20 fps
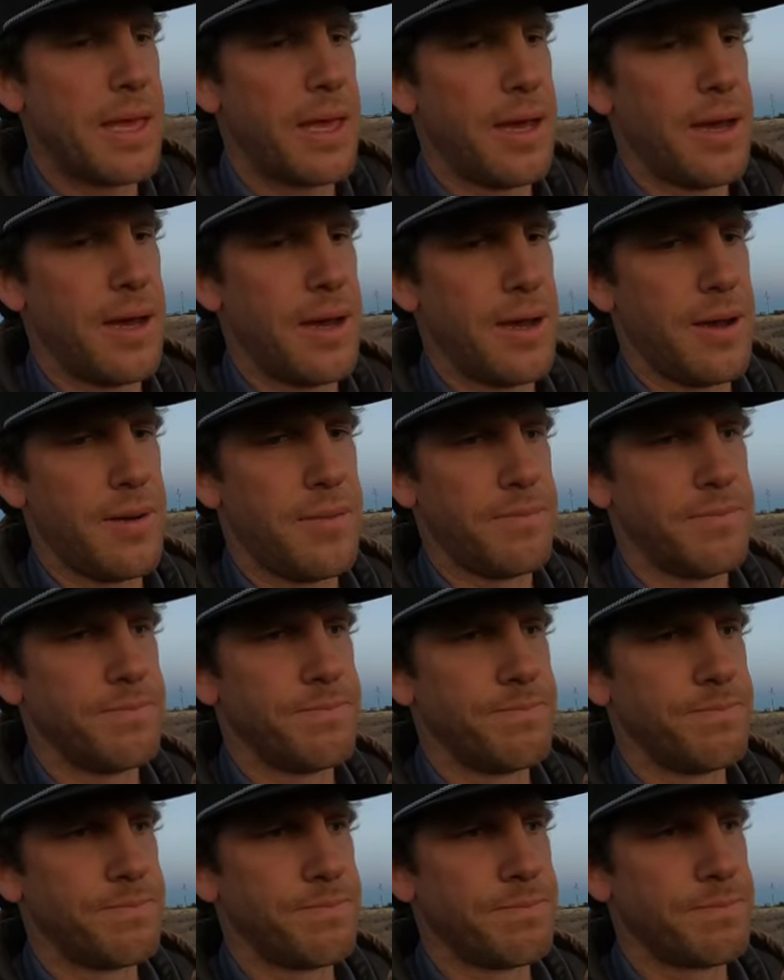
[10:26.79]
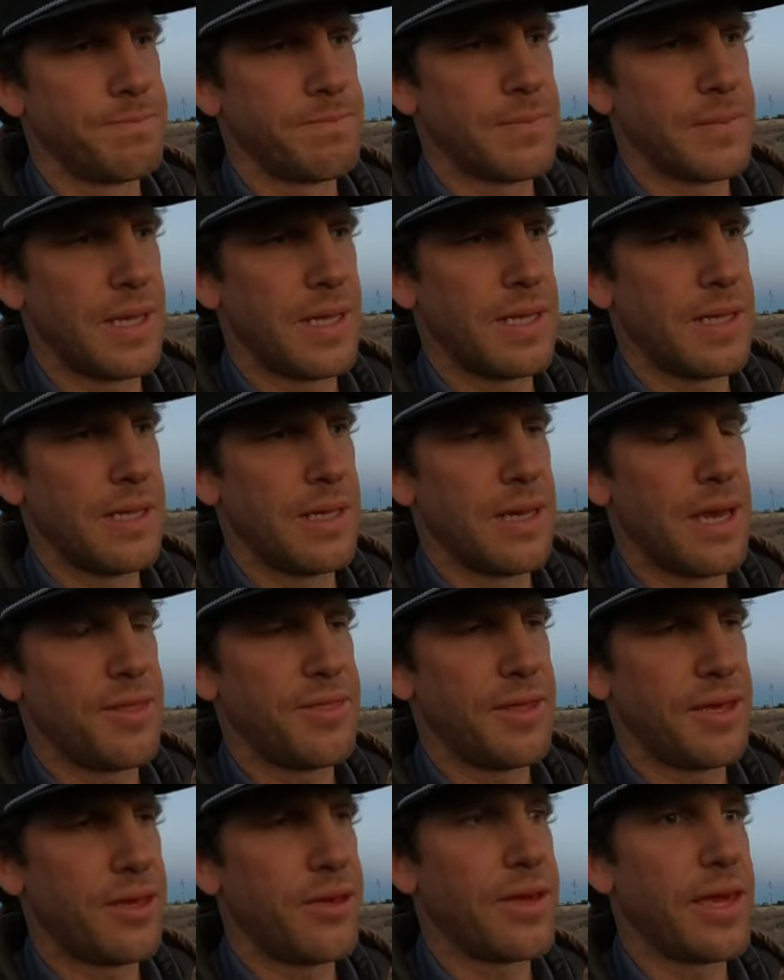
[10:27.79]
I
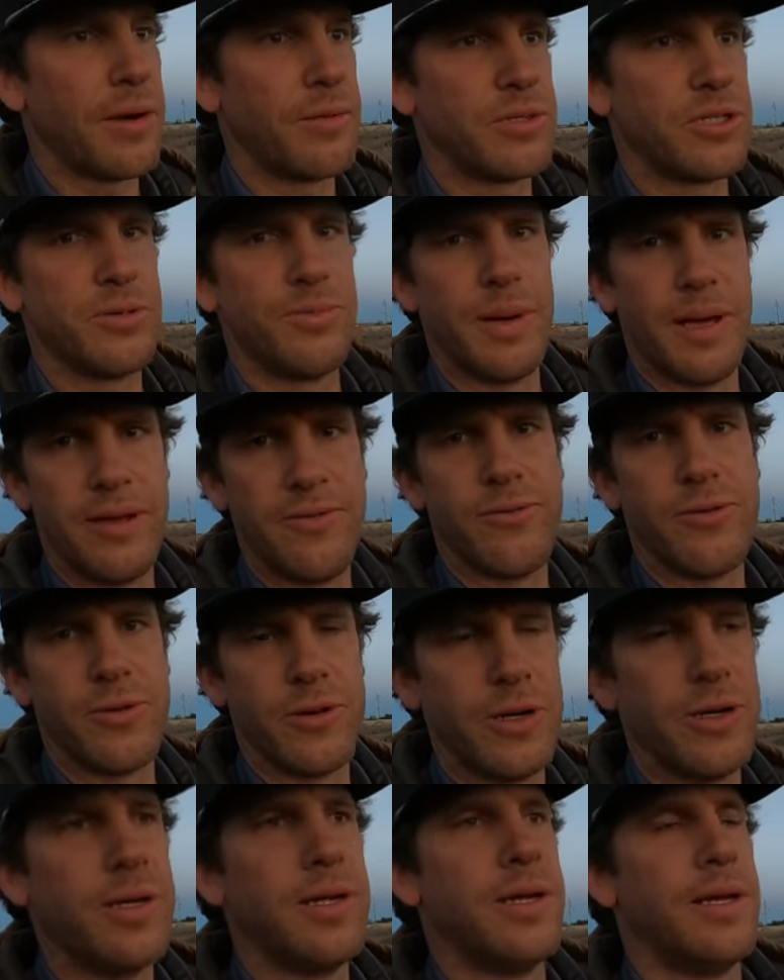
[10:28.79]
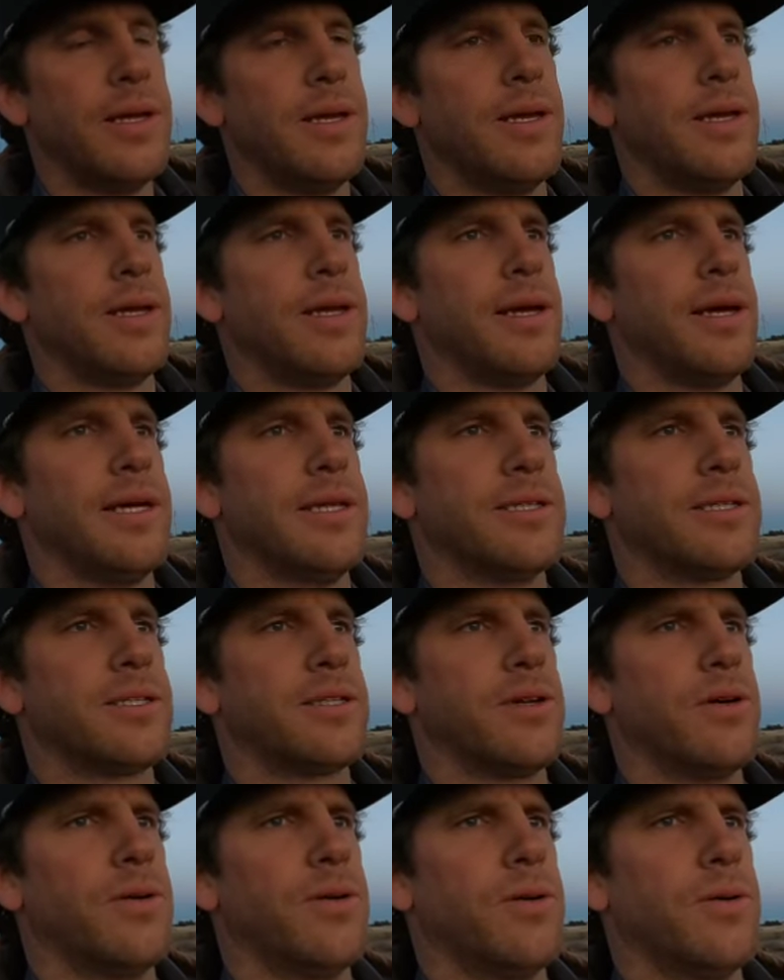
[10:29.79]
think you get what you pay for. And
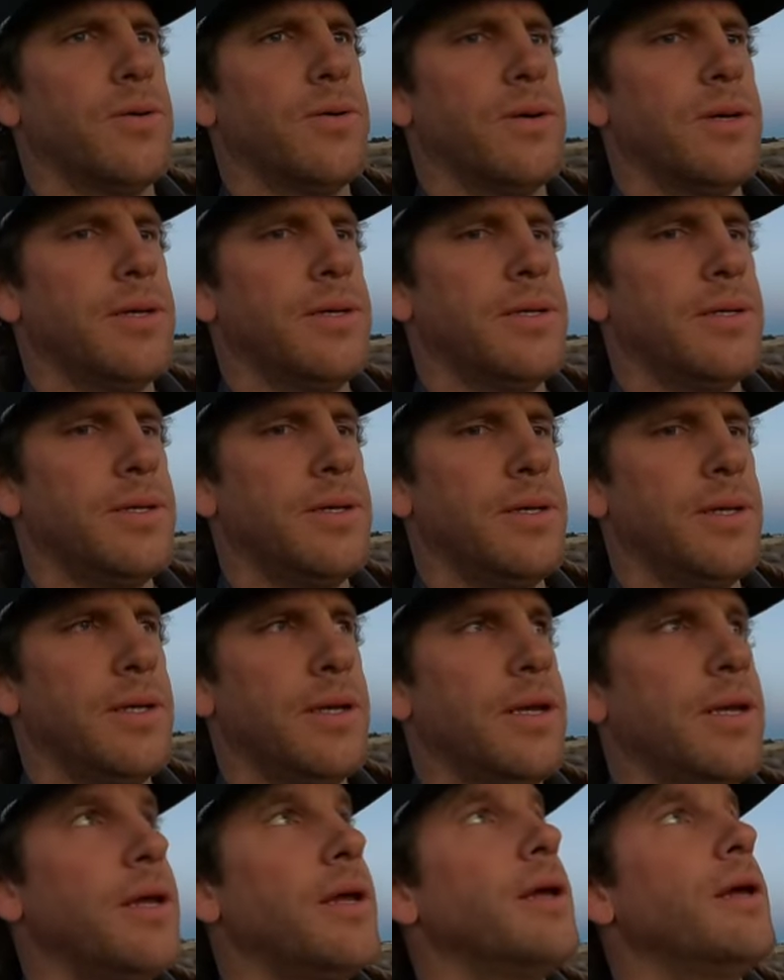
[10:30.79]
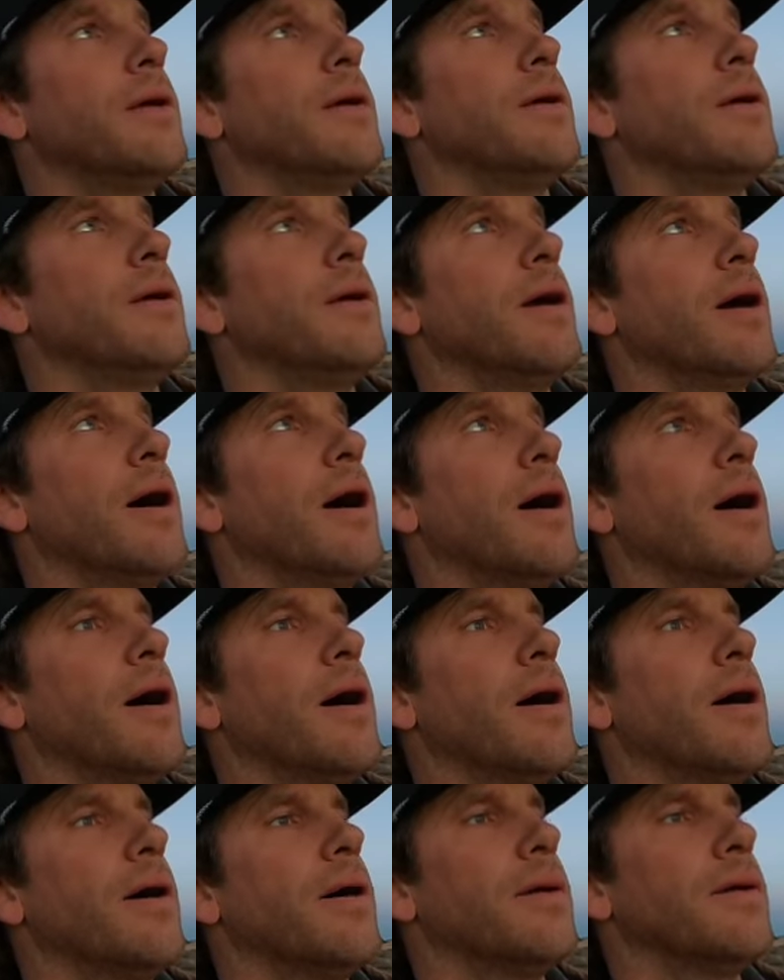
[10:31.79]
so
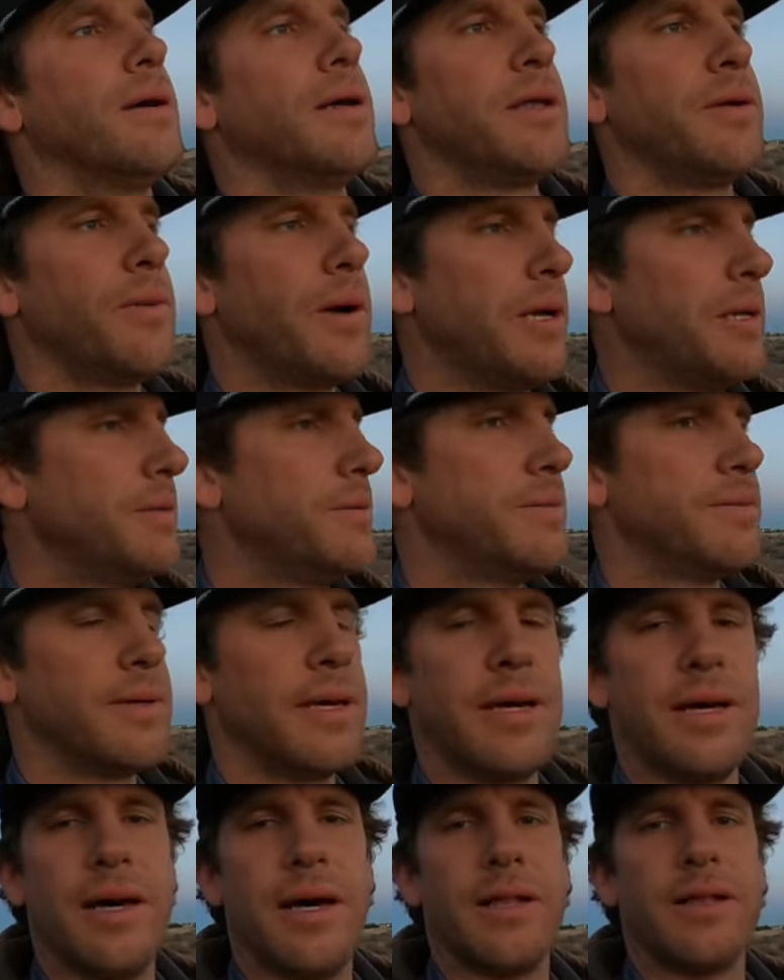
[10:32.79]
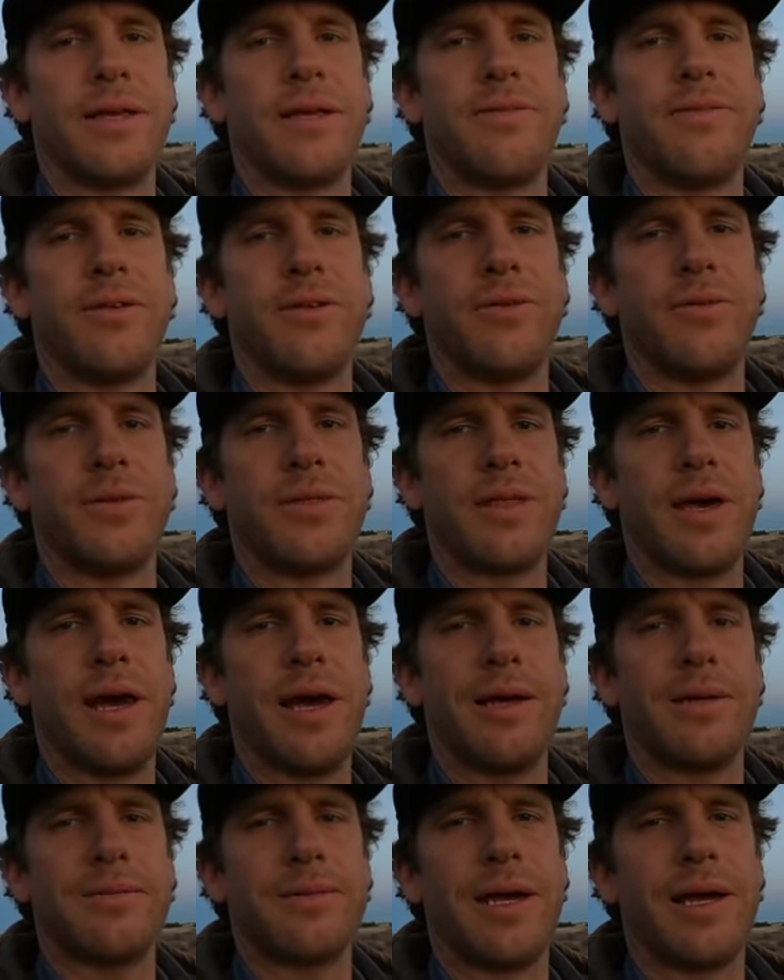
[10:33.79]
anyway, yeah, I'll leave you with
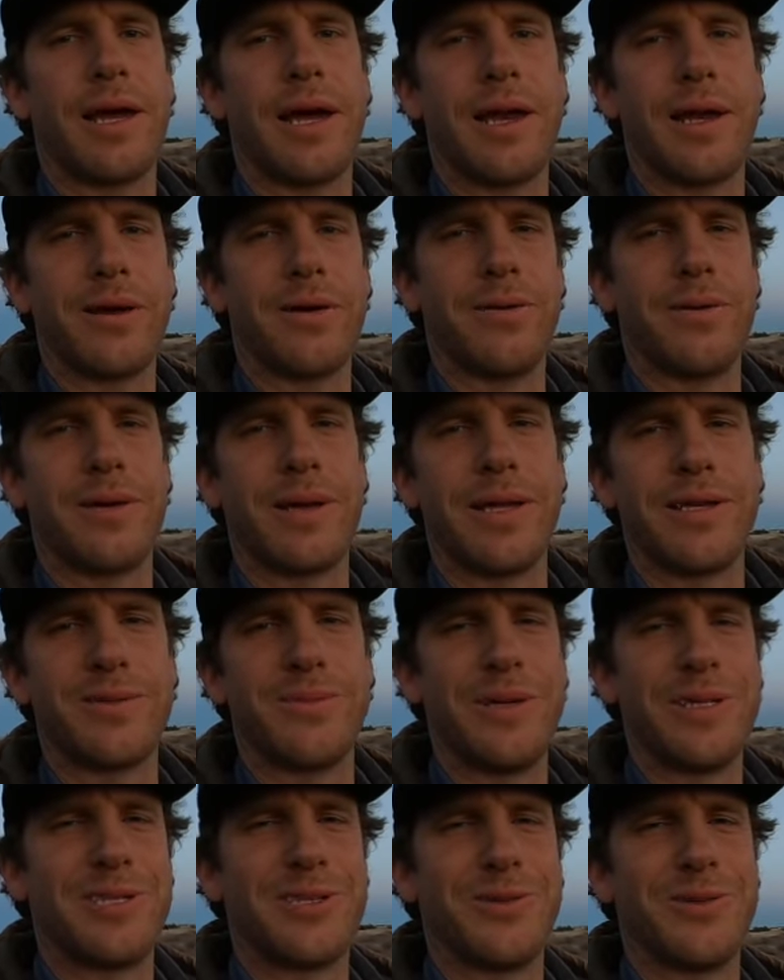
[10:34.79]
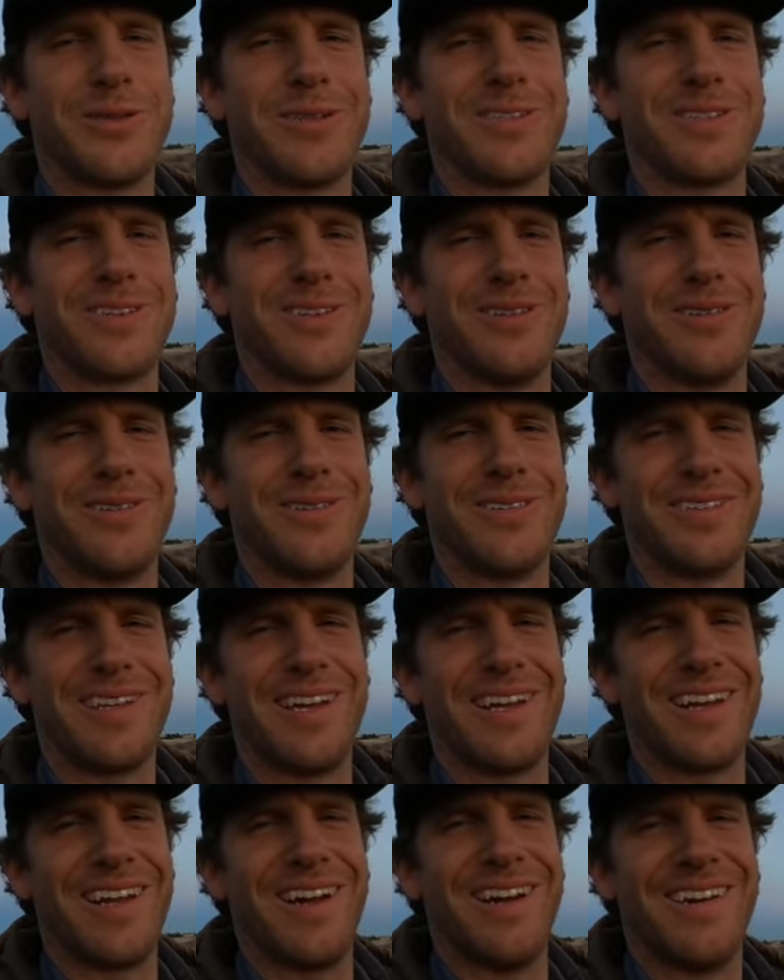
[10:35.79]
that. I gotta go get to my chores, so
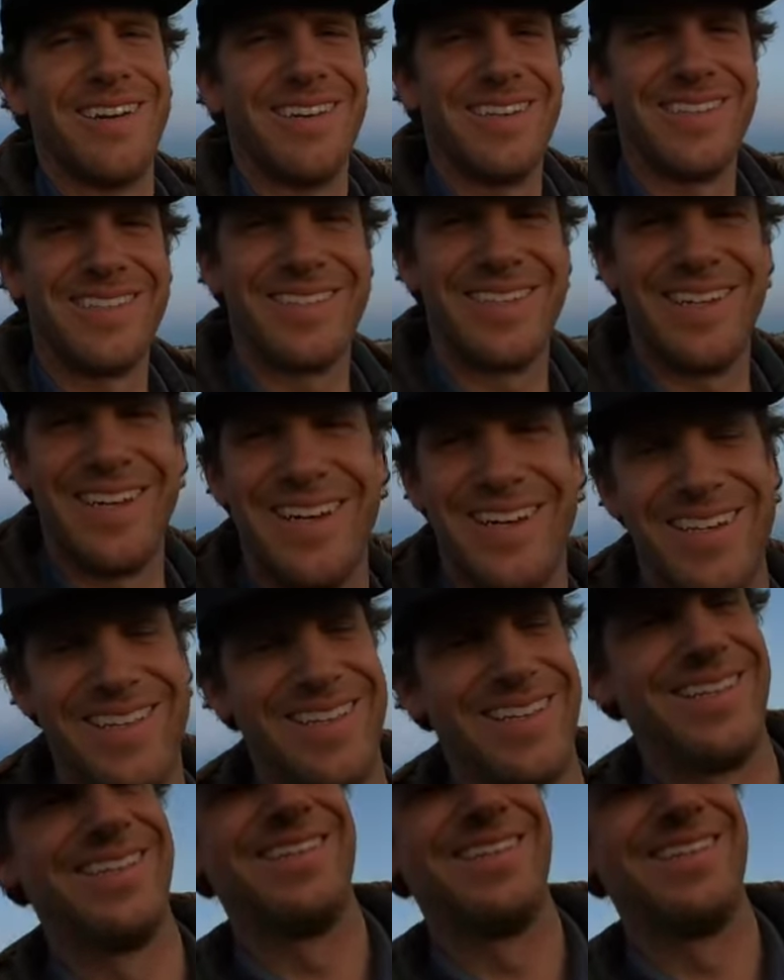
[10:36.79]
take care. See ya.